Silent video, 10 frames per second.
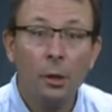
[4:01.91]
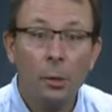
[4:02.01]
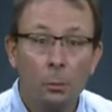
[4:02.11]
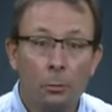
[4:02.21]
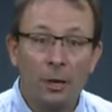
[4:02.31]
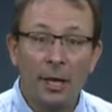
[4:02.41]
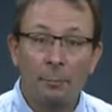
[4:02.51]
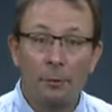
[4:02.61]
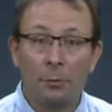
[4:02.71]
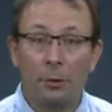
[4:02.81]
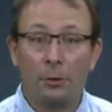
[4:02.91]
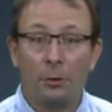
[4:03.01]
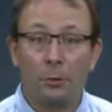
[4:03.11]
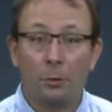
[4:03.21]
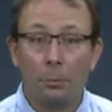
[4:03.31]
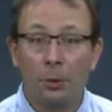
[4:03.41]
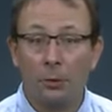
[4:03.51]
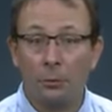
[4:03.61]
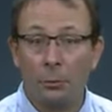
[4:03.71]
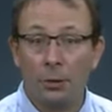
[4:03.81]
would range between
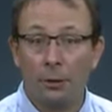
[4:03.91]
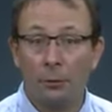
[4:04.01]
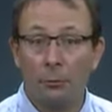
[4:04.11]
2.3 and